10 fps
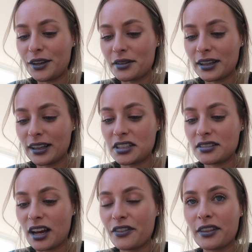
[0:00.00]
You can
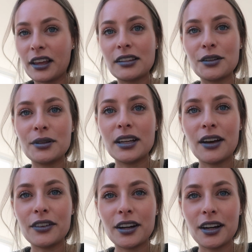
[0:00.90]
discover things you would
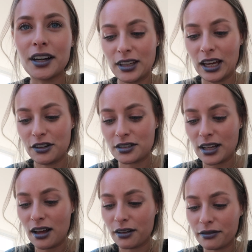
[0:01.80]
never get
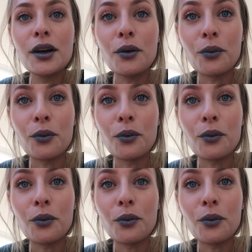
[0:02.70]
yourself.